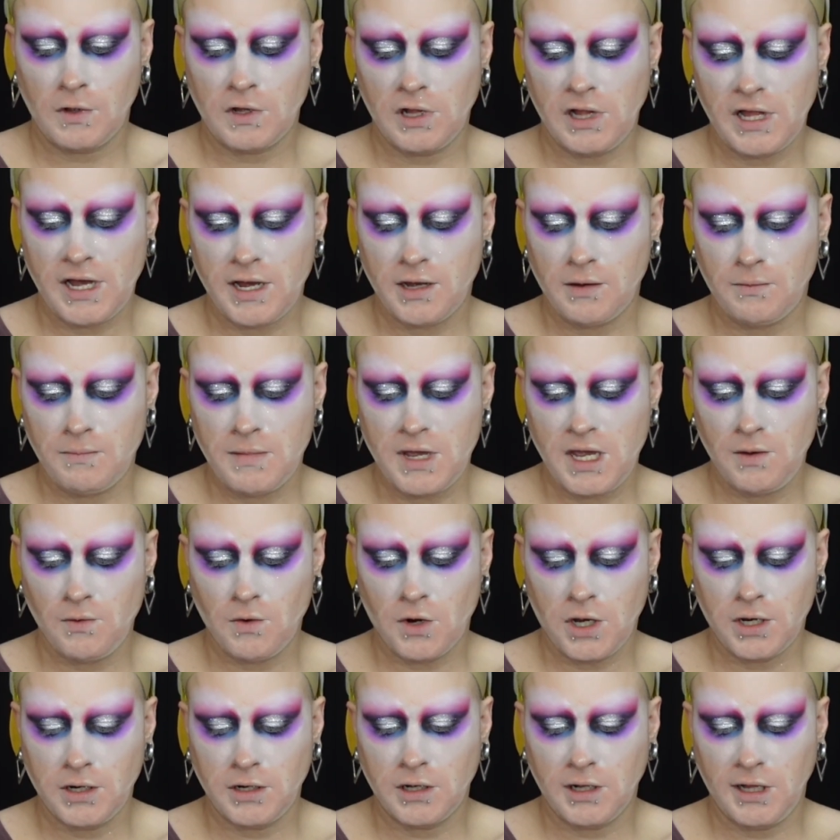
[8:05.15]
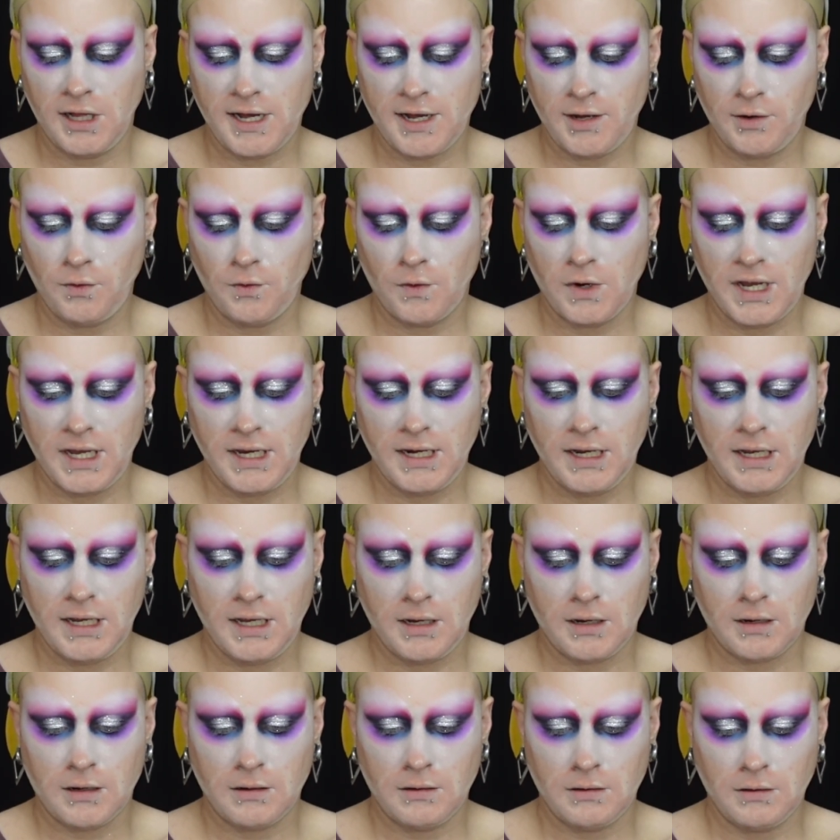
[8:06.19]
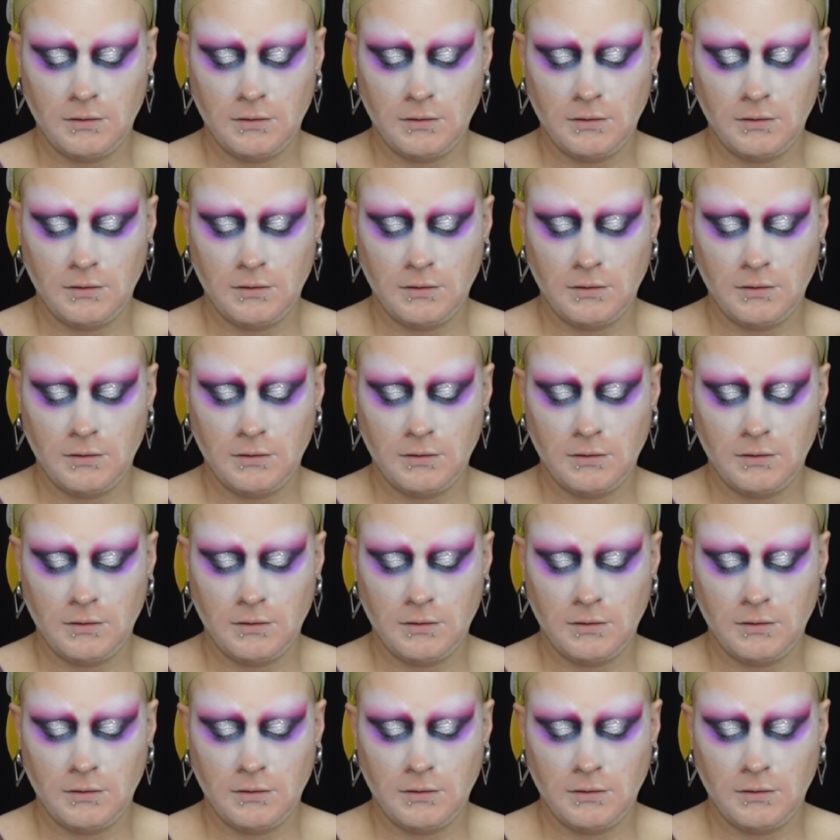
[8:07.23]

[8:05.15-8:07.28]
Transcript: Mayron Clown White here.